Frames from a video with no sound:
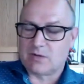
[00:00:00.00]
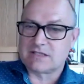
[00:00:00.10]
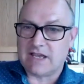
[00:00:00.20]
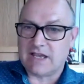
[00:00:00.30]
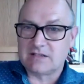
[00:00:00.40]

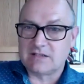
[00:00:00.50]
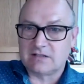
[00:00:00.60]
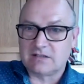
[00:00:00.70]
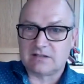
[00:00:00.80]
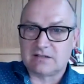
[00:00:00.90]
side,
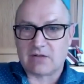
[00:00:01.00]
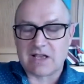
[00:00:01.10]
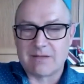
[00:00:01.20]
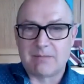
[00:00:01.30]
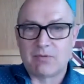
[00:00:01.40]
they'll
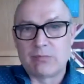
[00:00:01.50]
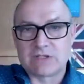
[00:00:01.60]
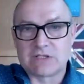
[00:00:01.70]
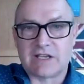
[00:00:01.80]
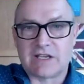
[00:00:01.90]
come up
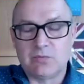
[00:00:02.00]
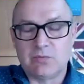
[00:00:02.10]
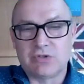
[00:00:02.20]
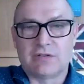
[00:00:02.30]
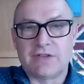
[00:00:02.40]
almost like it
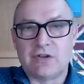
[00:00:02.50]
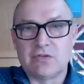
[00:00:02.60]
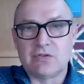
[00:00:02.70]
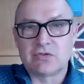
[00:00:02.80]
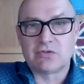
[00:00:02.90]
would on the
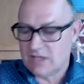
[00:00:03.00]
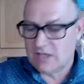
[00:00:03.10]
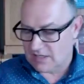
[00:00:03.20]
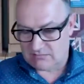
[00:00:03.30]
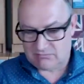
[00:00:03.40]
news.
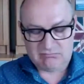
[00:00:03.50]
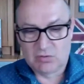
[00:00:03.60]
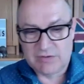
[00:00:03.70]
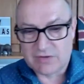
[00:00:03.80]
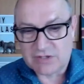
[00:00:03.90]
And
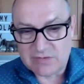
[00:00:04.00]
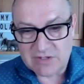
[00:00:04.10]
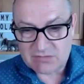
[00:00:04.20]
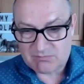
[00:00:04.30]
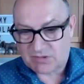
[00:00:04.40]
all you've got to do
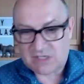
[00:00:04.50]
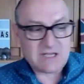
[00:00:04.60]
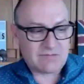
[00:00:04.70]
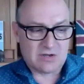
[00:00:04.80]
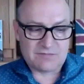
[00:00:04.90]
is say
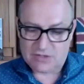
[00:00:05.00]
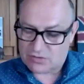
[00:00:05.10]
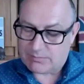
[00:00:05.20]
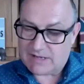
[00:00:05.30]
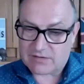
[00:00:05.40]
you've got a
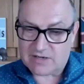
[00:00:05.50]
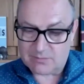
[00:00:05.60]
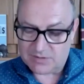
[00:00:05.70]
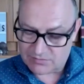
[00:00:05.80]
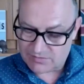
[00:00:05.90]
virtual background
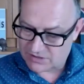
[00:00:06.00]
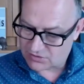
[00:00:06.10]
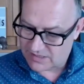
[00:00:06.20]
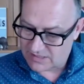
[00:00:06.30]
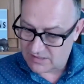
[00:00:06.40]
with a green
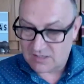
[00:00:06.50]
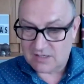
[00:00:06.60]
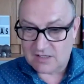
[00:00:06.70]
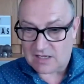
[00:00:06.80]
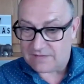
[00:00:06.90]
screen,
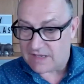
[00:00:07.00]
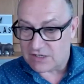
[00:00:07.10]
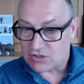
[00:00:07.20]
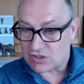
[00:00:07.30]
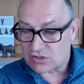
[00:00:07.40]
and then
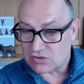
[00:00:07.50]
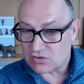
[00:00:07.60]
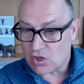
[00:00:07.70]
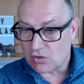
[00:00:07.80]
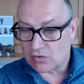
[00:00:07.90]
just
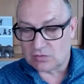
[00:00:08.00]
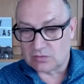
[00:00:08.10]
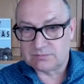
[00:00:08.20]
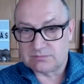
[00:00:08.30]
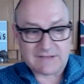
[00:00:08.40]

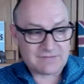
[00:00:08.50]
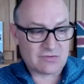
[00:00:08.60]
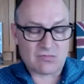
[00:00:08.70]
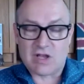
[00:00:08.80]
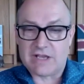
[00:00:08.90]
toggle left
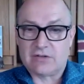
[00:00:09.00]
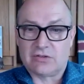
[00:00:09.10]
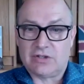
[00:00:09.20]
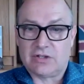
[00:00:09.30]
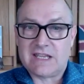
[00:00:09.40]
and right on
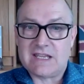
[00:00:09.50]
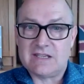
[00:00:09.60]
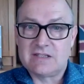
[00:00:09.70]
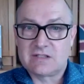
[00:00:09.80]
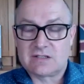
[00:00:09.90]
your
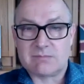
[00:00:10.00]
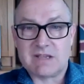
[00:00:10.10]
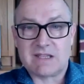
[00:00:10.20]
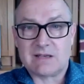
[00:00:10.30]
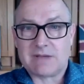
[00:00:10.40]
keys to
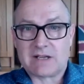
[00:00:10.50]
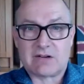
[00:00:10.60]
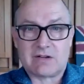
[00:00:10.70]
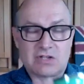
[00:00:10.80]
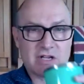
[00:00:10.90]
make that
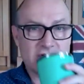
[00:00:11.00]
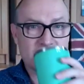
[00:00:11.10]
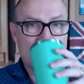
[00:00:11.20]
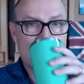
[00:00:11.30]
background change.